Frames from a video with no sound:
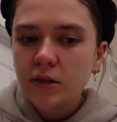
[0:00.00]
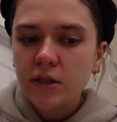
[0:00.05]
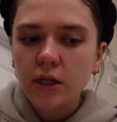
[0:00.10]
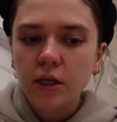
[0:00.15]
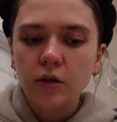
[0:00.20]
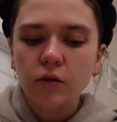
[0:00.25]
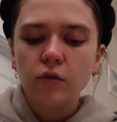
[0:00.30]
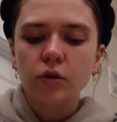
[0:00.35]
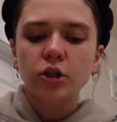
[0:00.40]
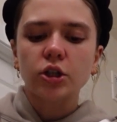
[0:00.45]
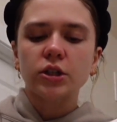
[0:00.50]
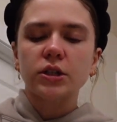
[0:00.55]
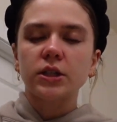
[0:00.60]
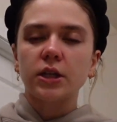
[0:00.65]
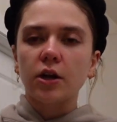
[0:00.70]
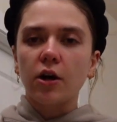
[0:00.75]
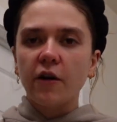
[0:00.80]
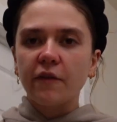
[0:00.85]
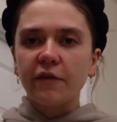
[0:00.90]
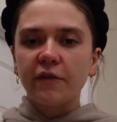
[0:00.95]
that you can just
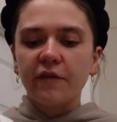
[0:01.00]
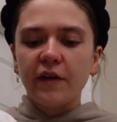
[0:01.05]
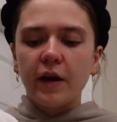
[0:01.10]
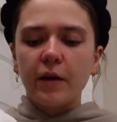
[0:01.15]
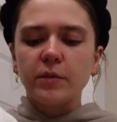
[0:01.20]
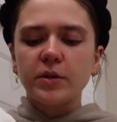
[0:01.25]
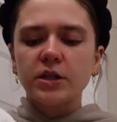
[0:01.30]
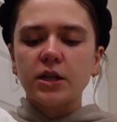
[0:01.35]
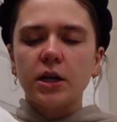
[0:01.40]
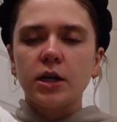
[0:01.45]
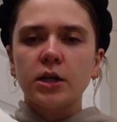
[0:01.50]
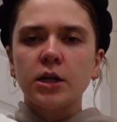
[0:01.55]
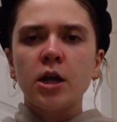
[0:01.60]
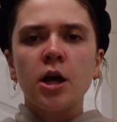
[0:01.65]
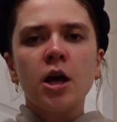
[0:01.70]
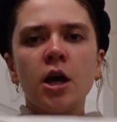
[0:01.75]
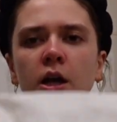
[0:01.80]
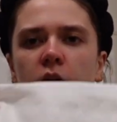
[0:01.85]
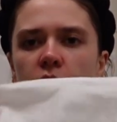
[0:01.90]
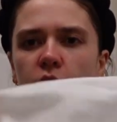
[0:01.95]
get off of
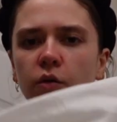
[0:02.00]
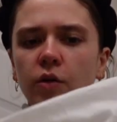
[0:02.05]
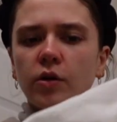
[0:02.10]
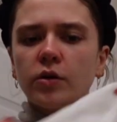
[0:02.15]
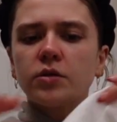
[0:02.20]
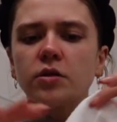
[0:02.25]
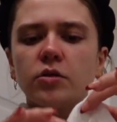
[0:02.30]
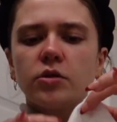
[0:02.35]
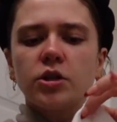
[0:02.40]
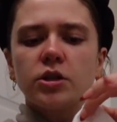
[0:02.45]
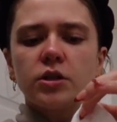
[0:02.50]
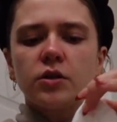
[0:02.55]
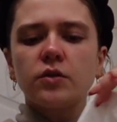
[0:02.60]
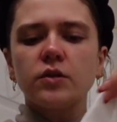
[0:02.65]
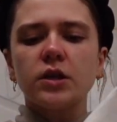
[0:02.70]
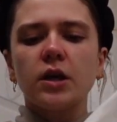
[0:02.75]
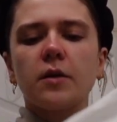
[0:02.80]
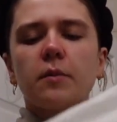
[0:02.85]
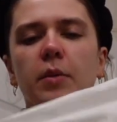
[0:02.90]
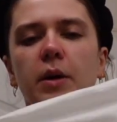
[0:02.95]
Amazon. You can also just
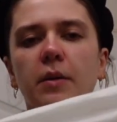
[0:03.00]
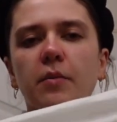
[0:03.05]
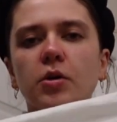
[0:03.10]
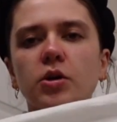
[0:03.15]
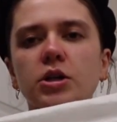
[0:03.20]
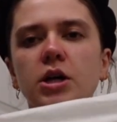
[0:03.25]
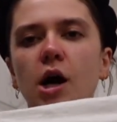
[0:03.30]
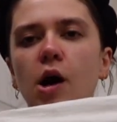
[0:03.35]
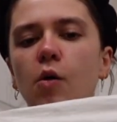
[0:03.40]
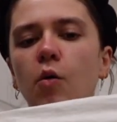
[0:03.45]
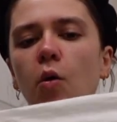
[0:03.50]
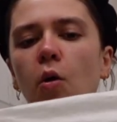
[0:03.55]
use like paper towel.